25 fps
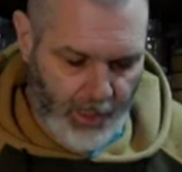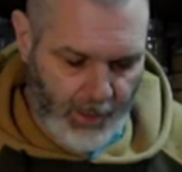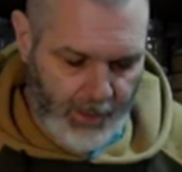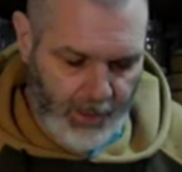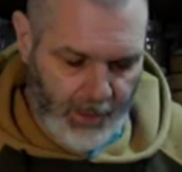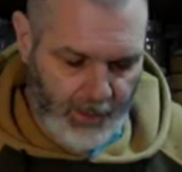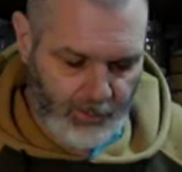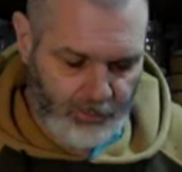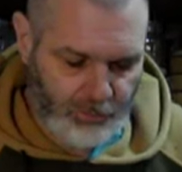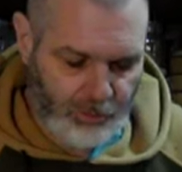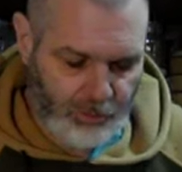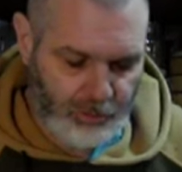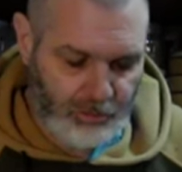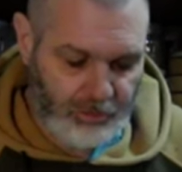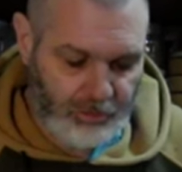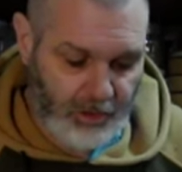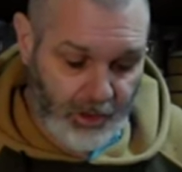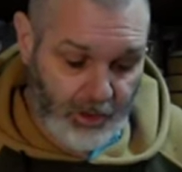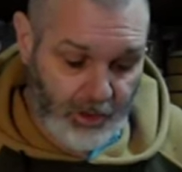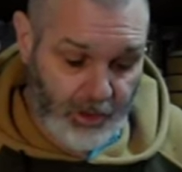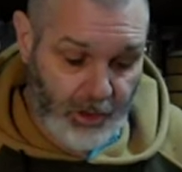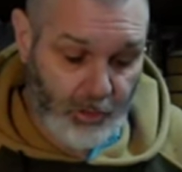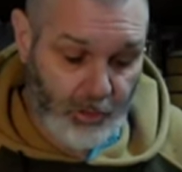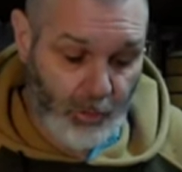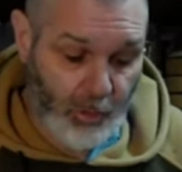And I'll just
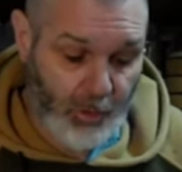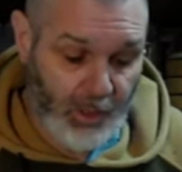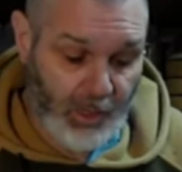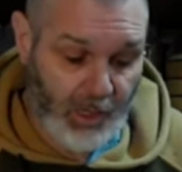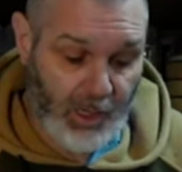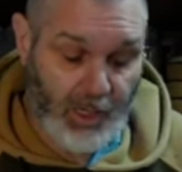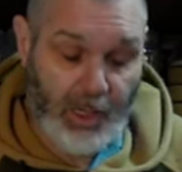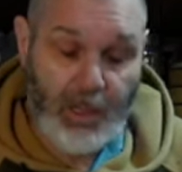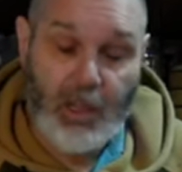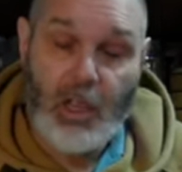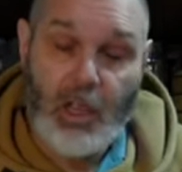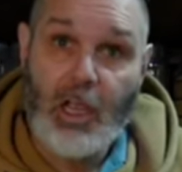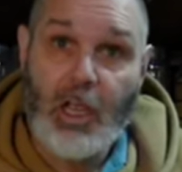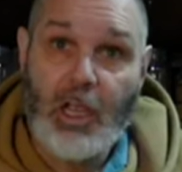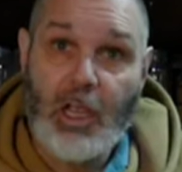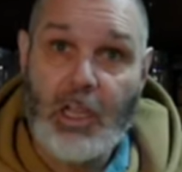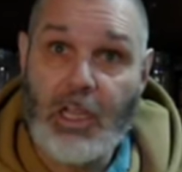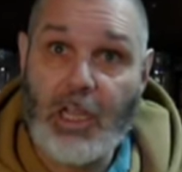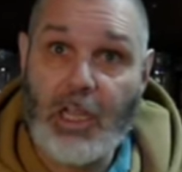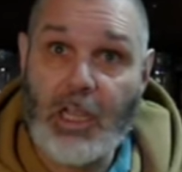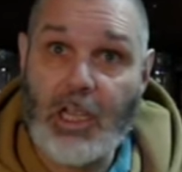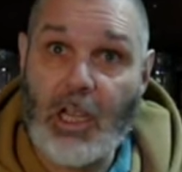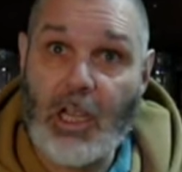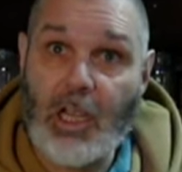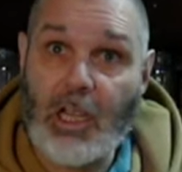tell you quickly,
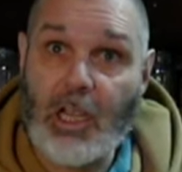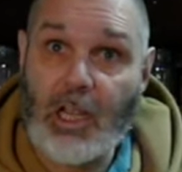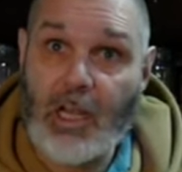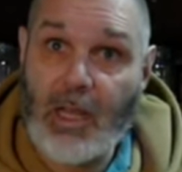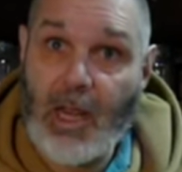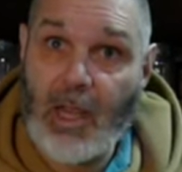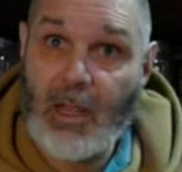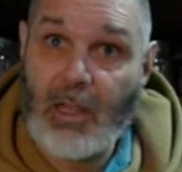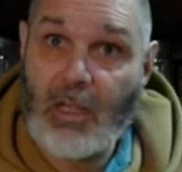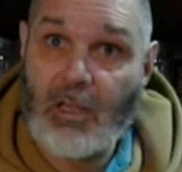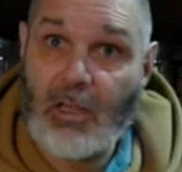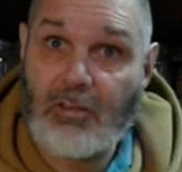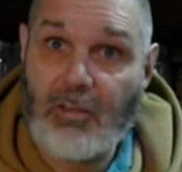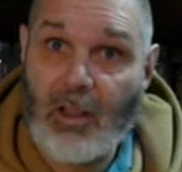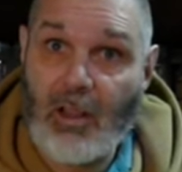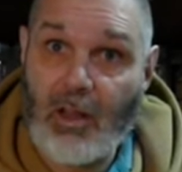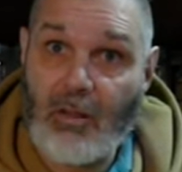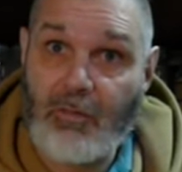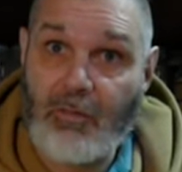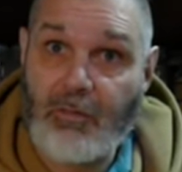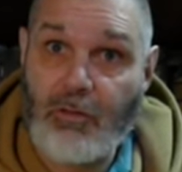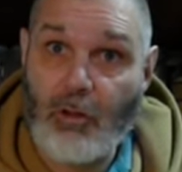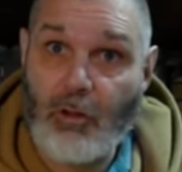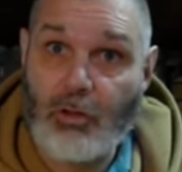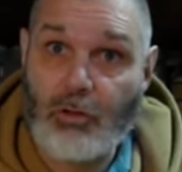you can connect your
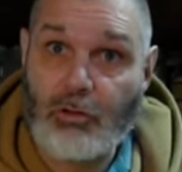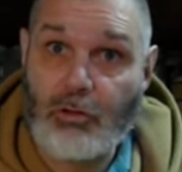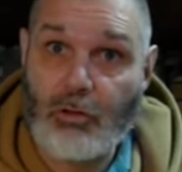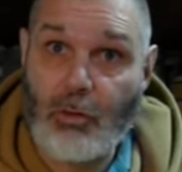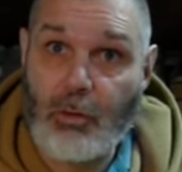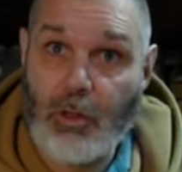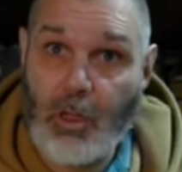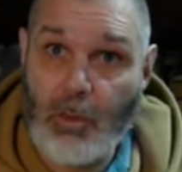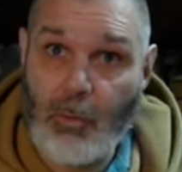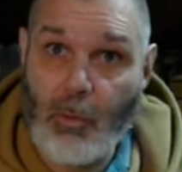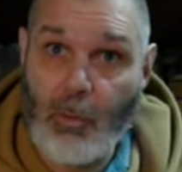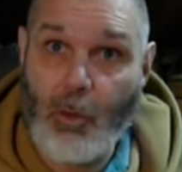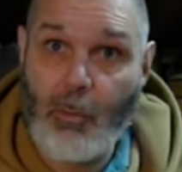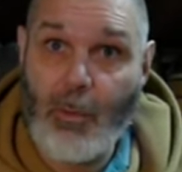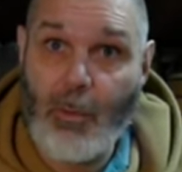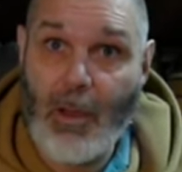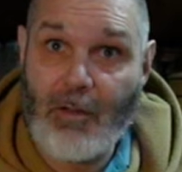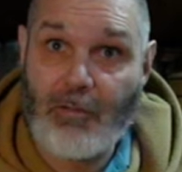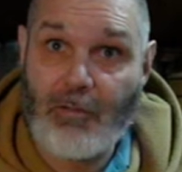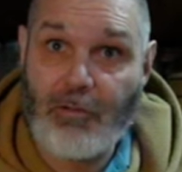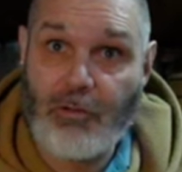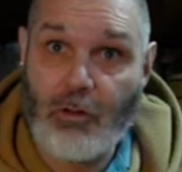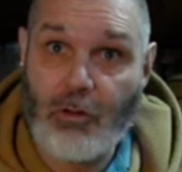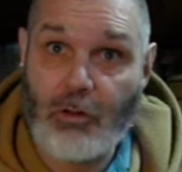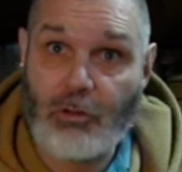telephone to your
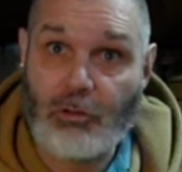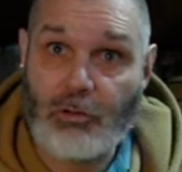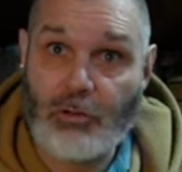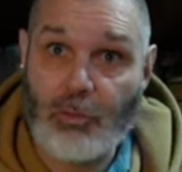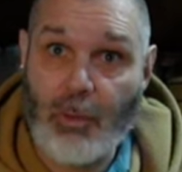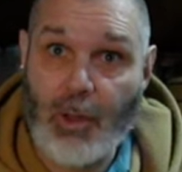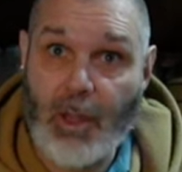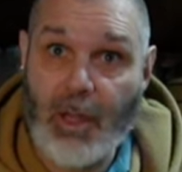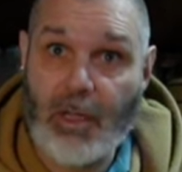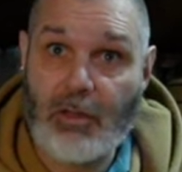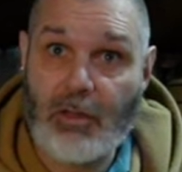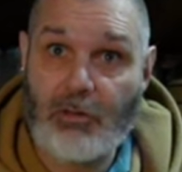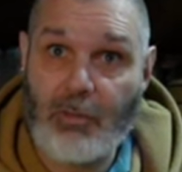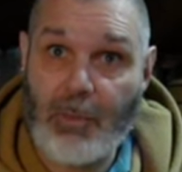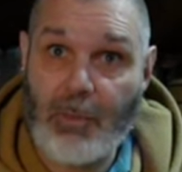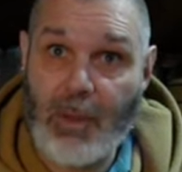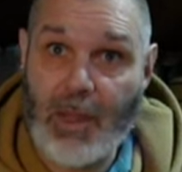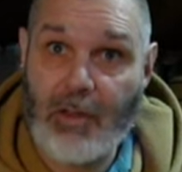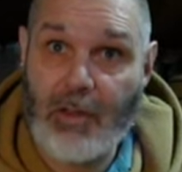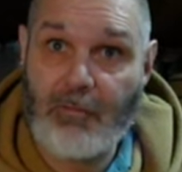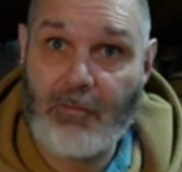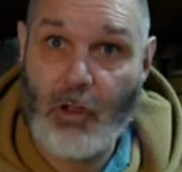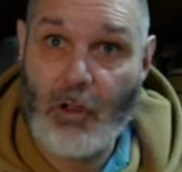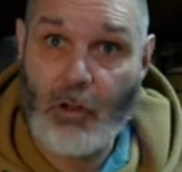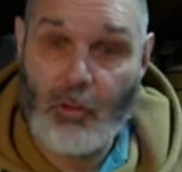mobile phone to it to
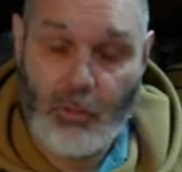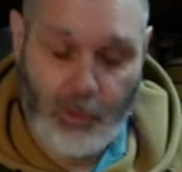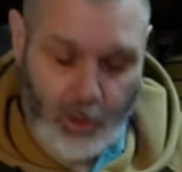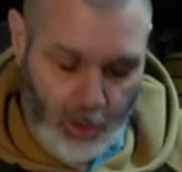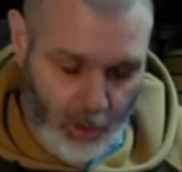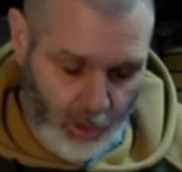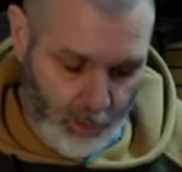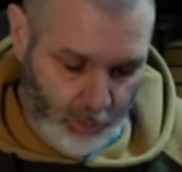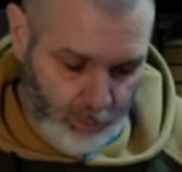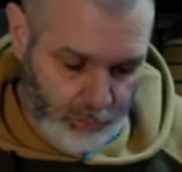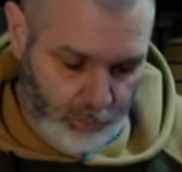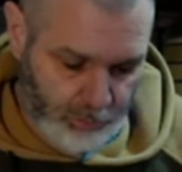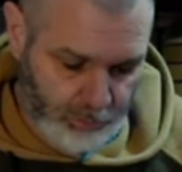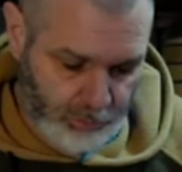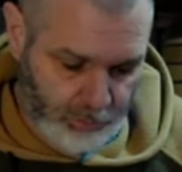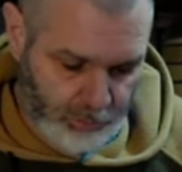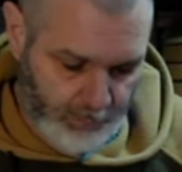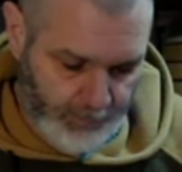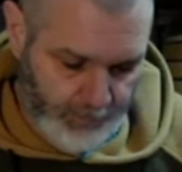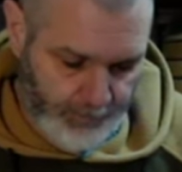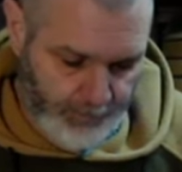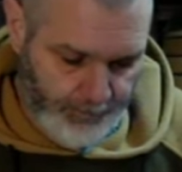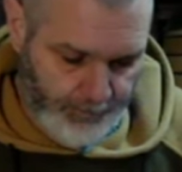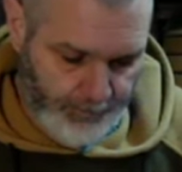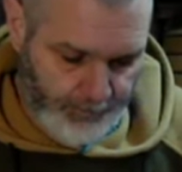make phone calls,
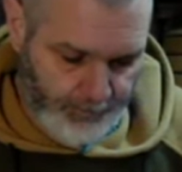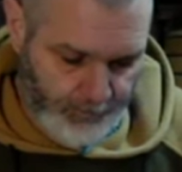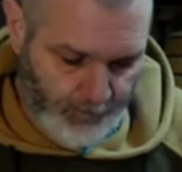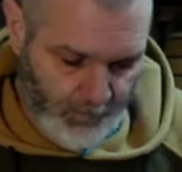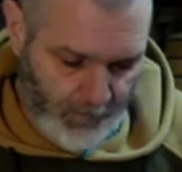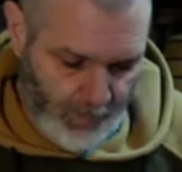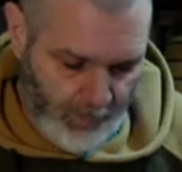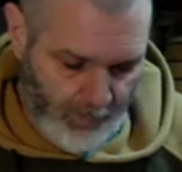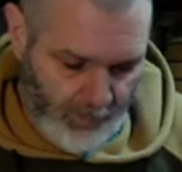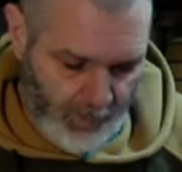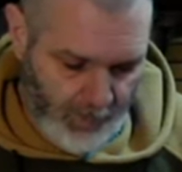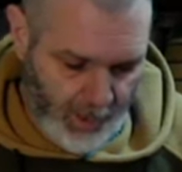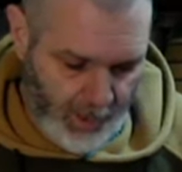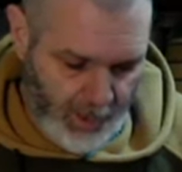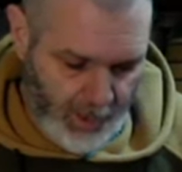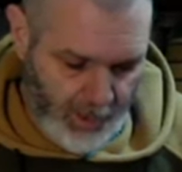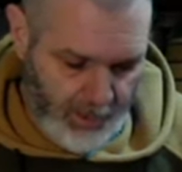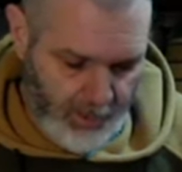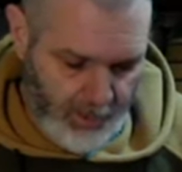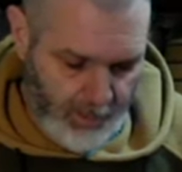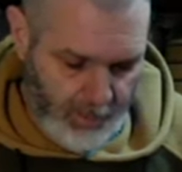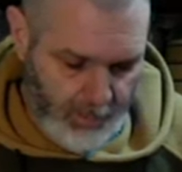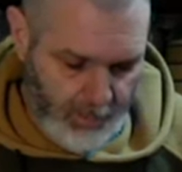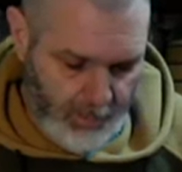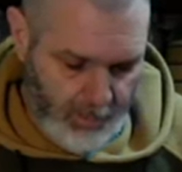
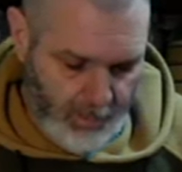right?